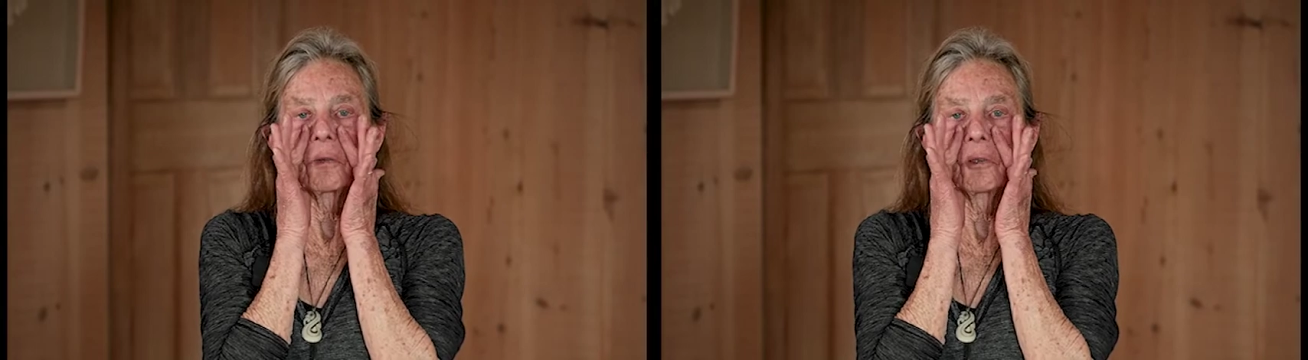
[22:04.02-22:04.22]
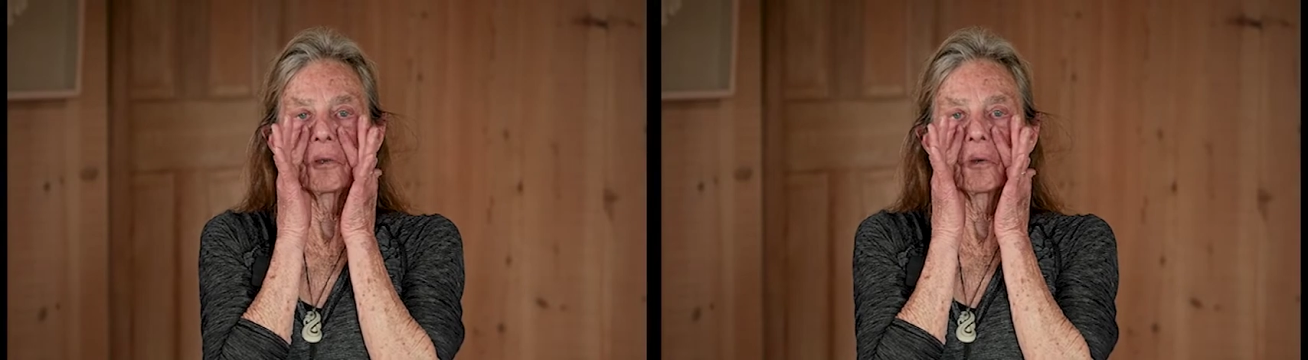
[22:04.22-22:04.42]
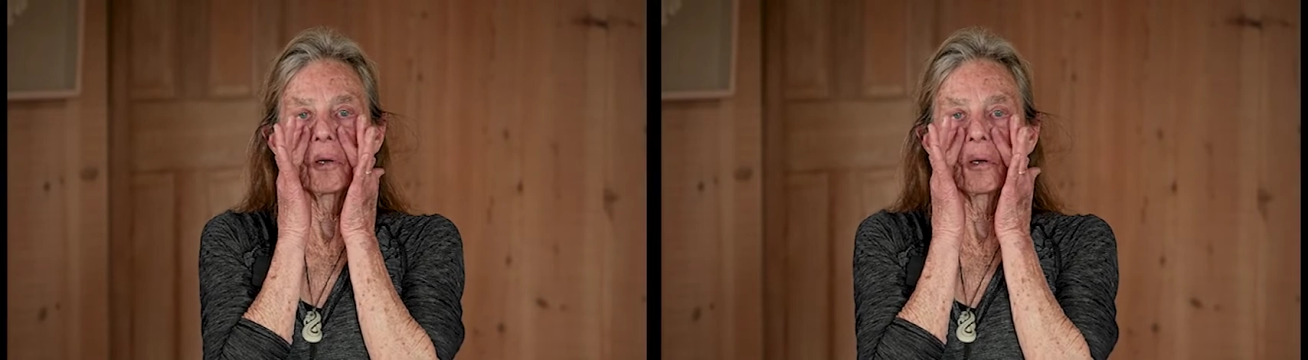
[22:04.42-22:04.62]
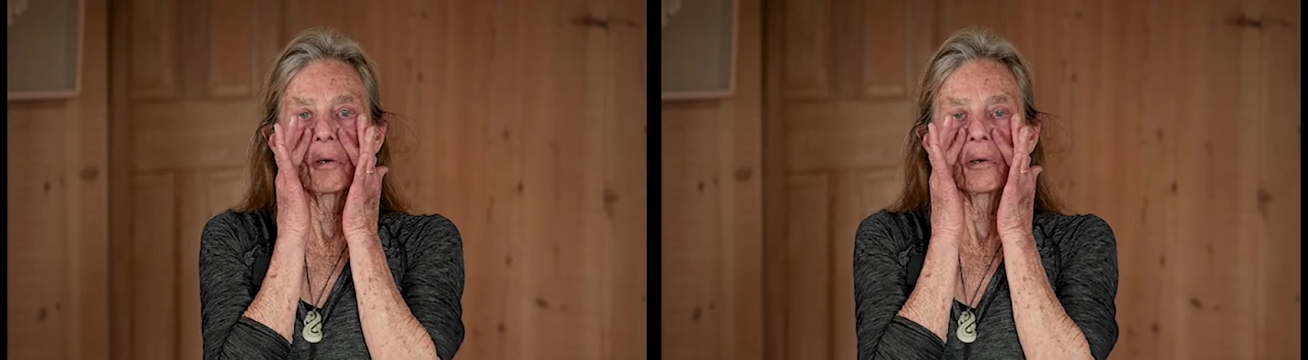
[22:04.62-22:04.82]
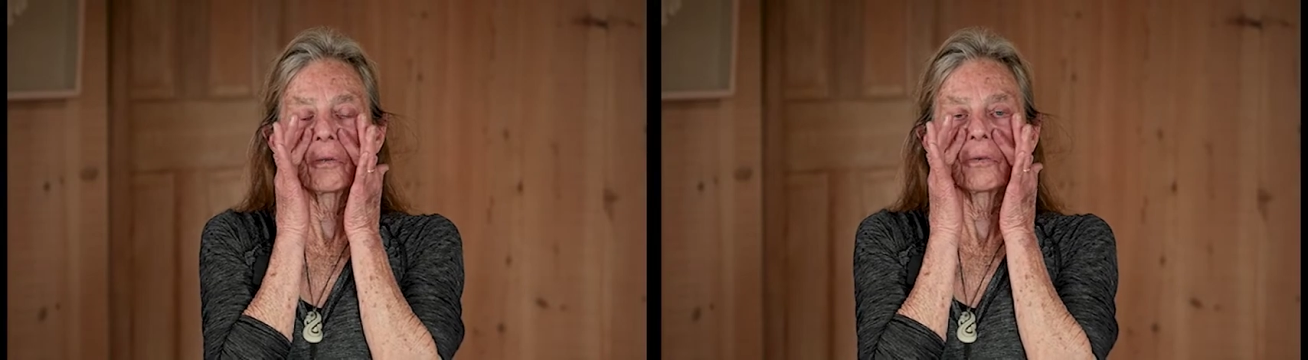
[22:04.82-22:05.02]
of your
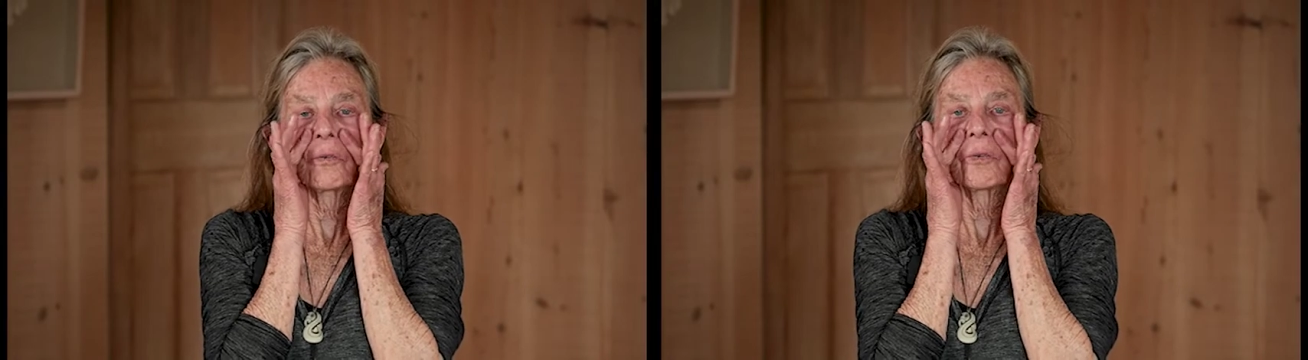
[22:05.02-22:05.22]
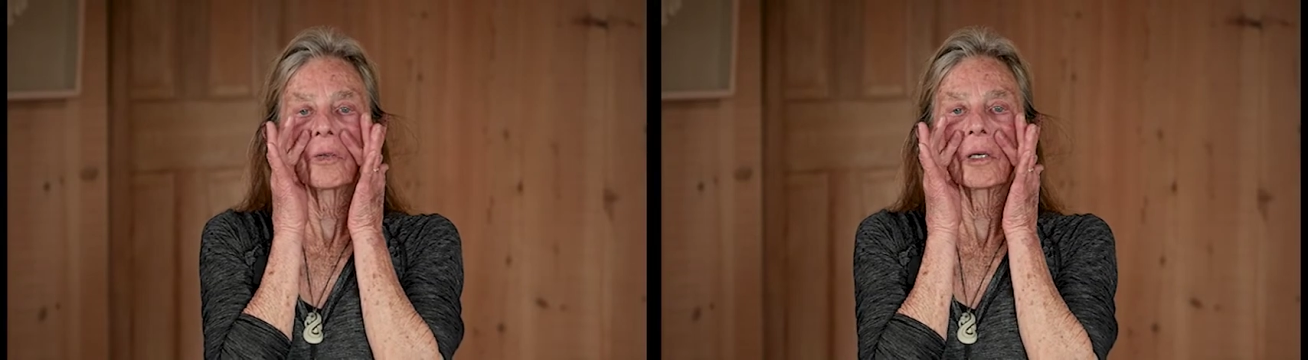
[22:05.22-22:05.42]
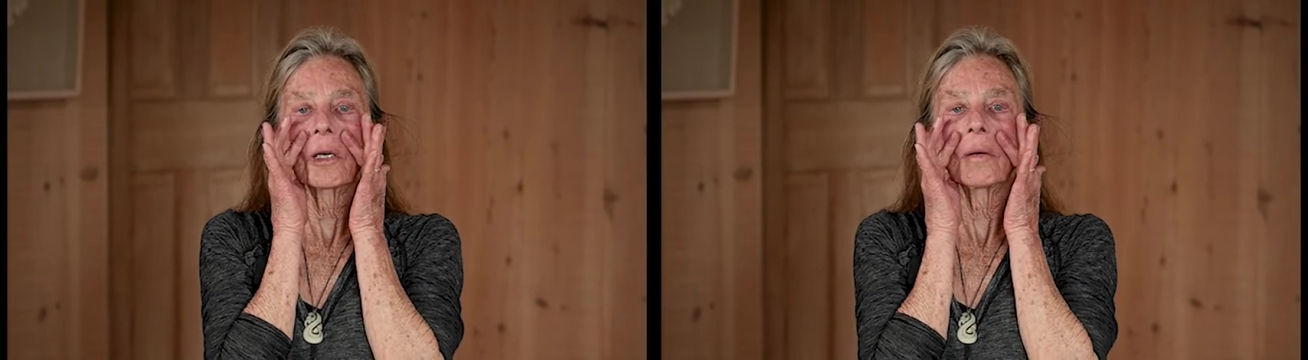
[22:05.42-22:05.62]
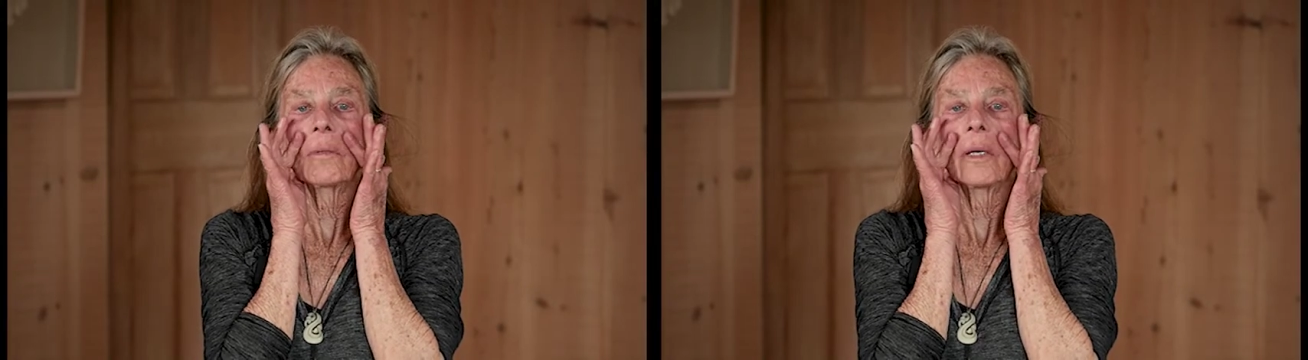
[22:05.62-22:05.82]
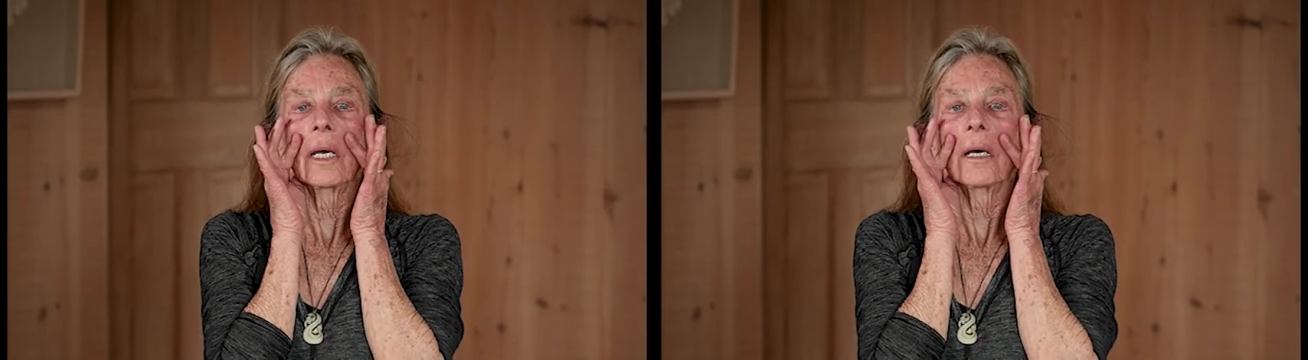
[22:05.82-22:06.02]
nose, come
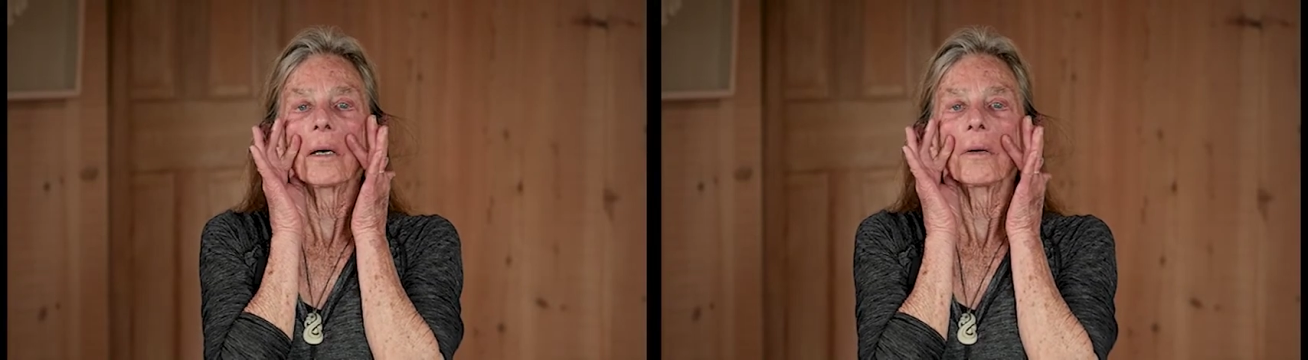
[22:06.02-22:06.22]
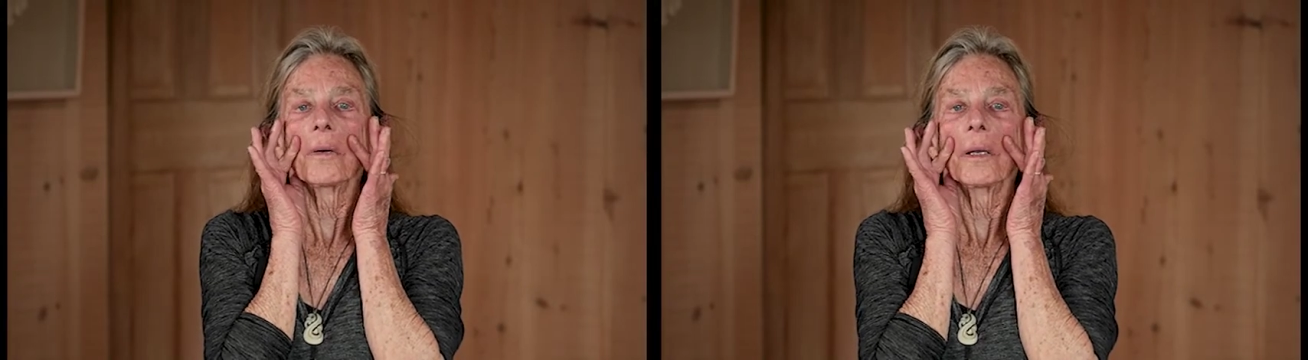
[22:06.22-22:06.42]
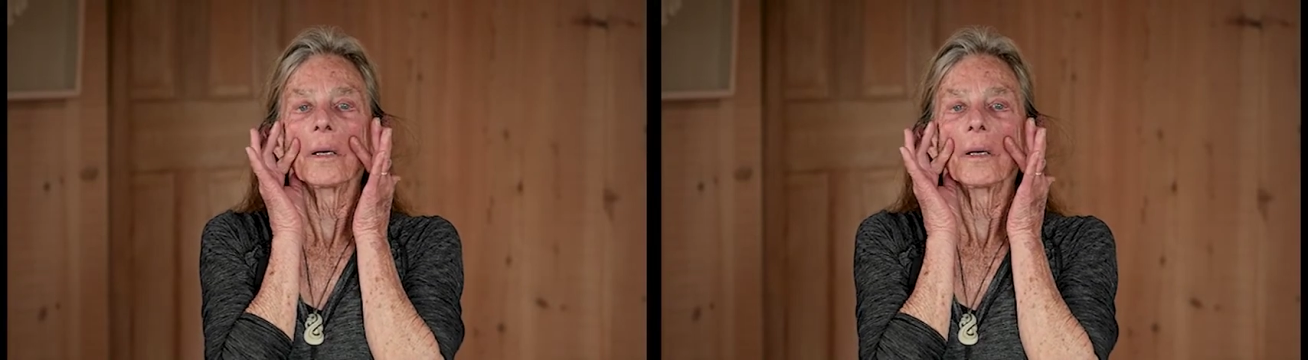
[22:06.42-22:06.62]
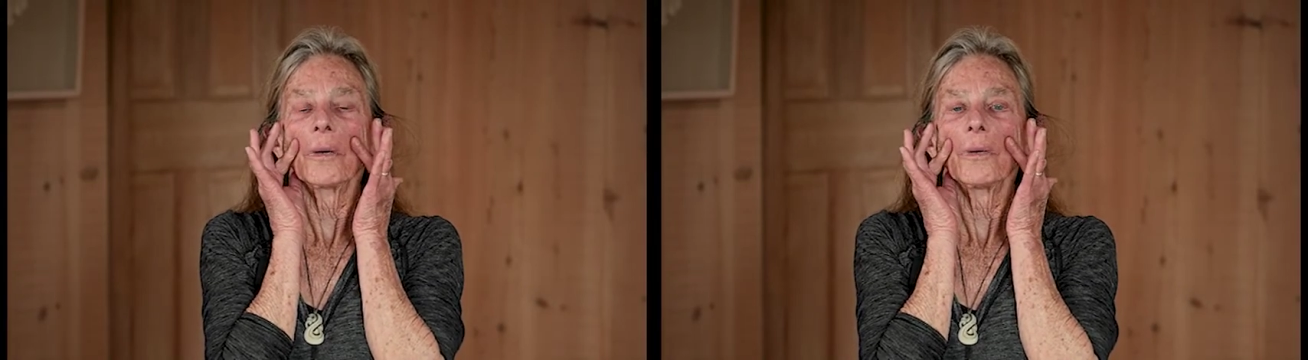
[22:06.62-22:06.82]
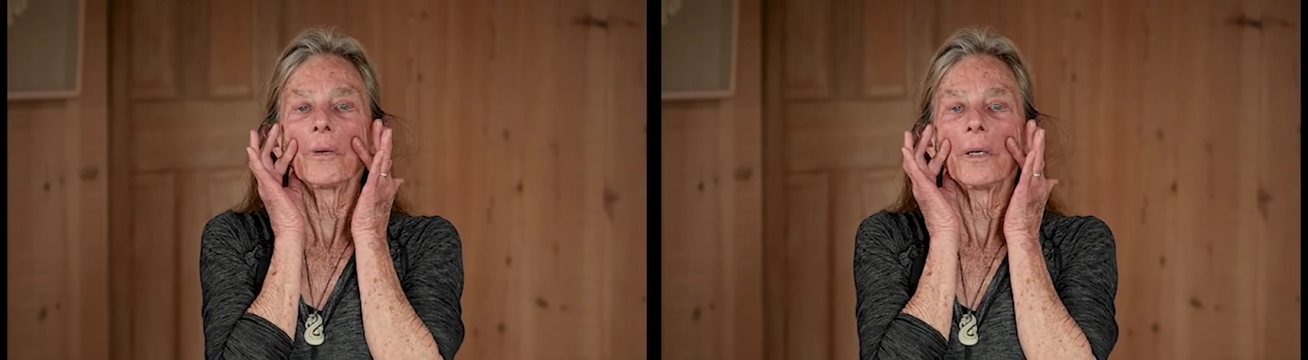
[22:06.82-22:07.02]
down
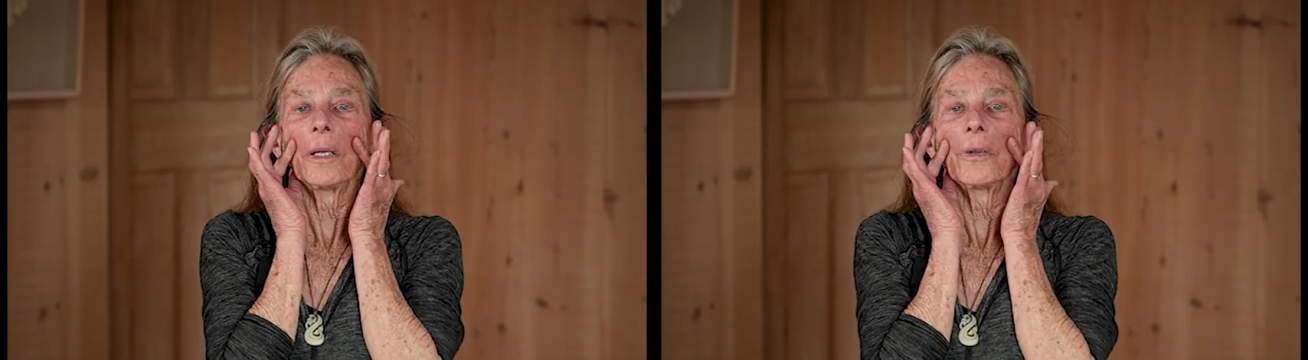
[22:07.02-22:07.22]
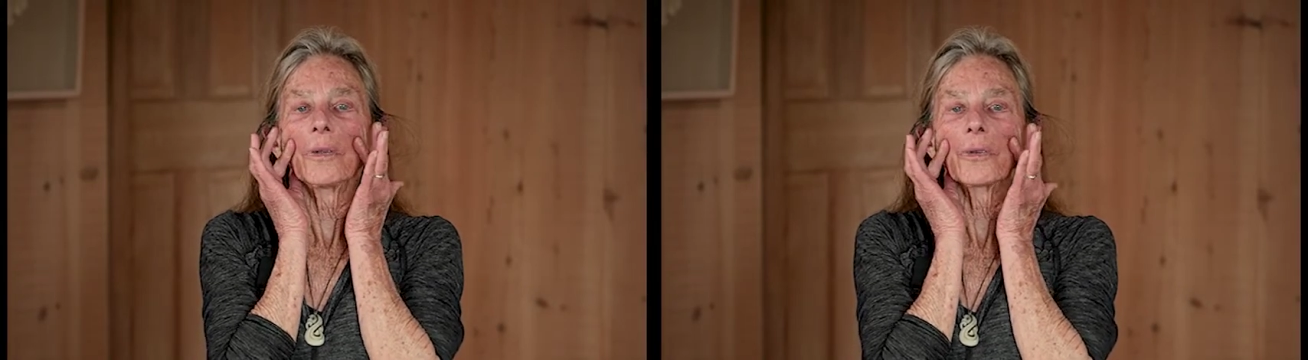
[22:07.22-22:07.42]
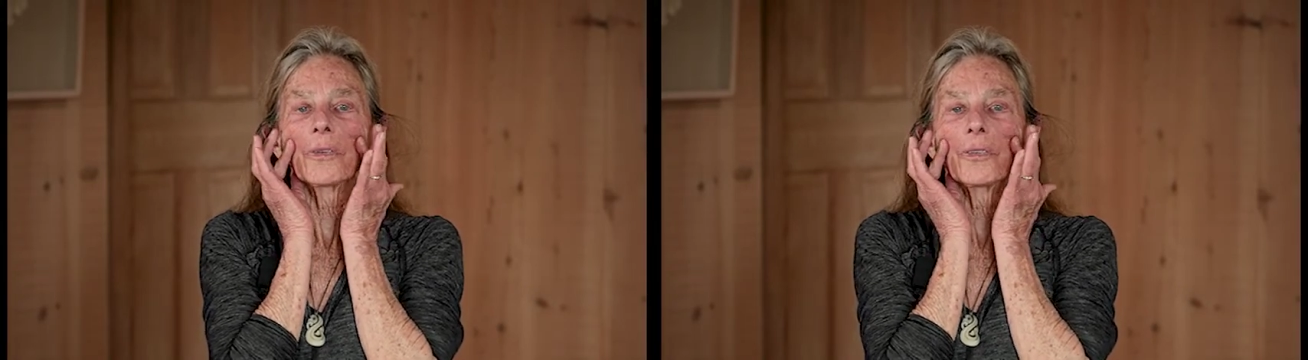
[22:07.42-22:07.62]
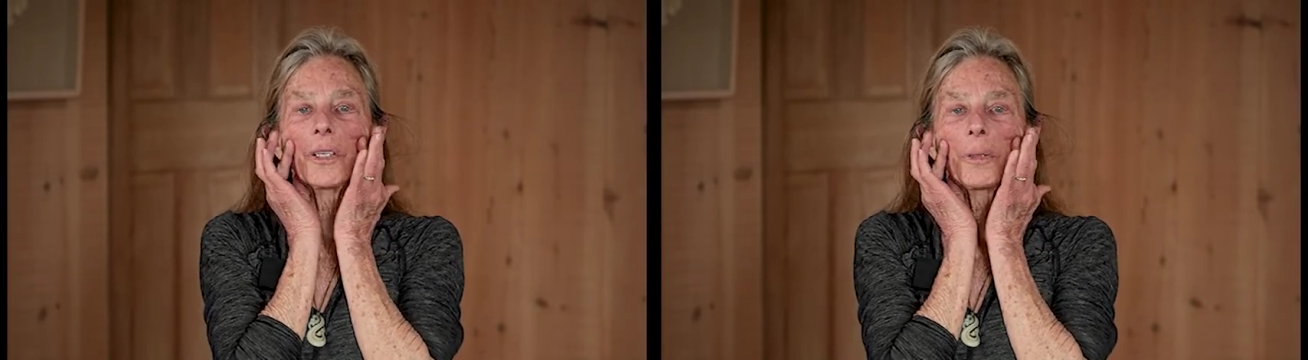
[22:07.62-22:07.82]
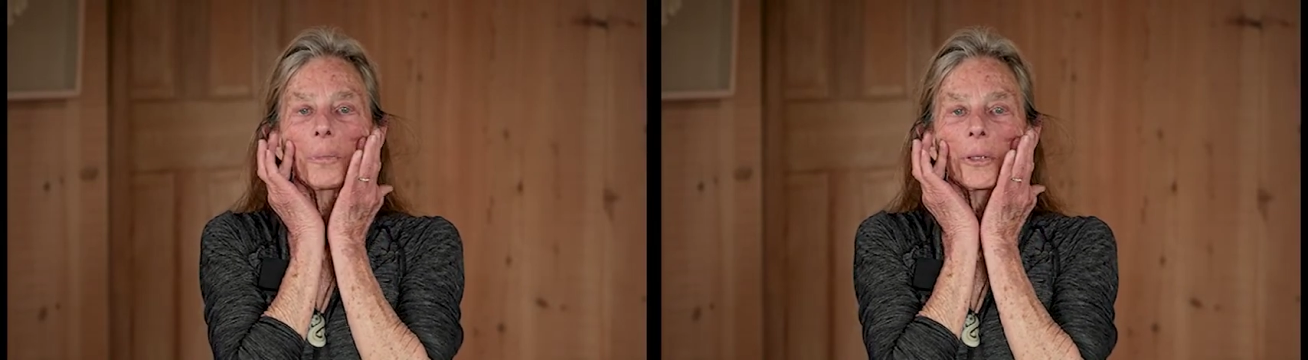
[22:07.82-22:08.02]
underneath your
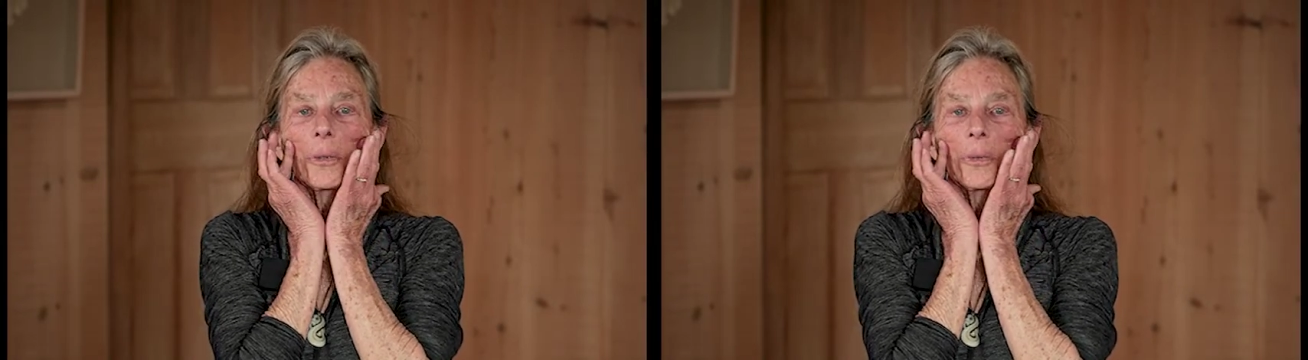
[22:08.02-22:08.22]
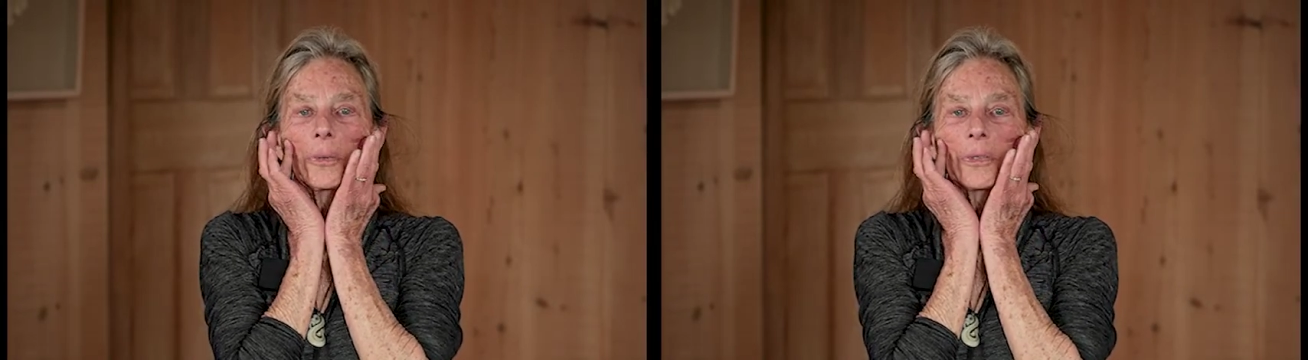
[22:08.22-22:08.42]
cheekbone.